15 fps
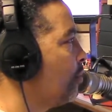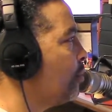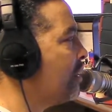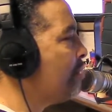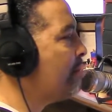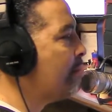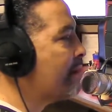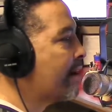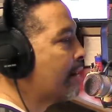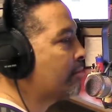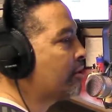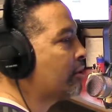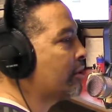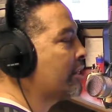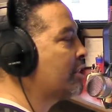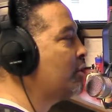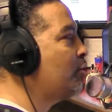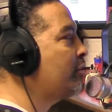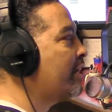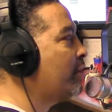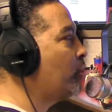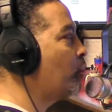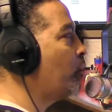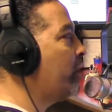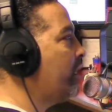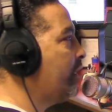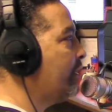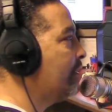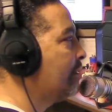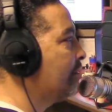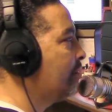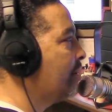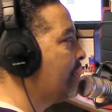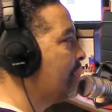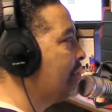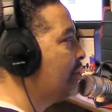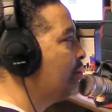Well, let me back up too, because you said we, right?